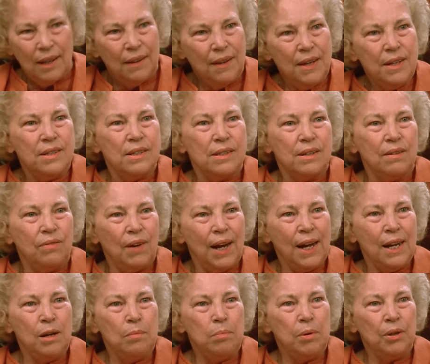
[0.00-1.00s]
This is a
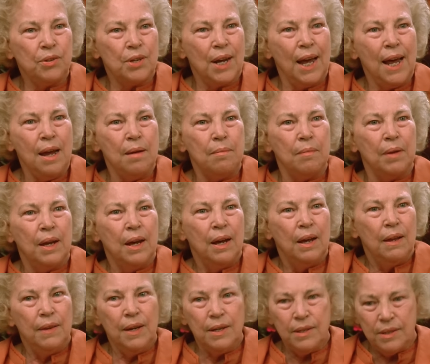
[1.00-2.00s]
valuable time.
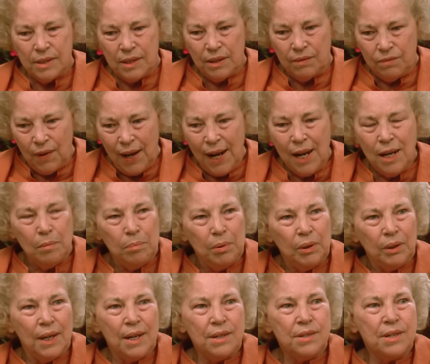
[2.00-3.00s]
This is a
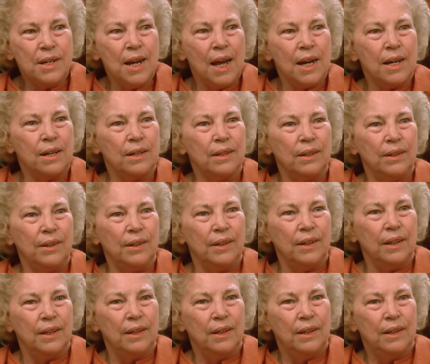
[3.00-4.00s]
valuable lesson I can learn.
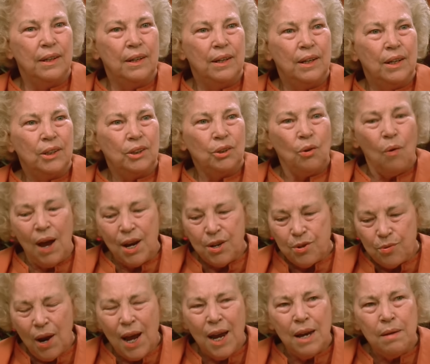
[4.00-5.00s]
So I
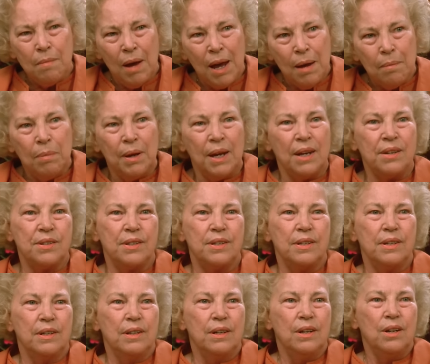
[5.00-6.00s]
tried my
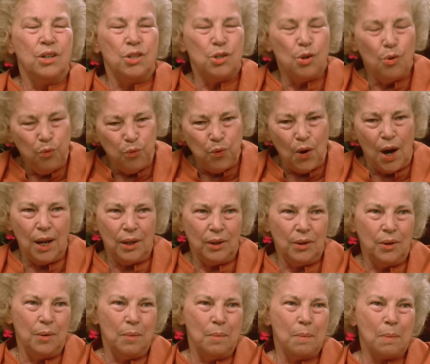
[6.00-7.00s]
best to
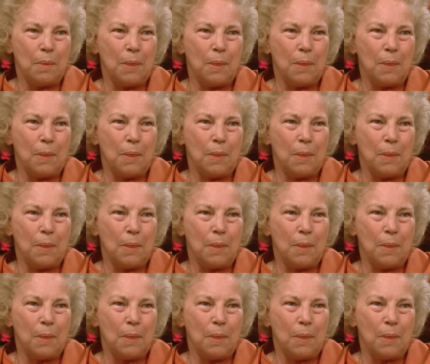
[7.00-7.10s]
follow.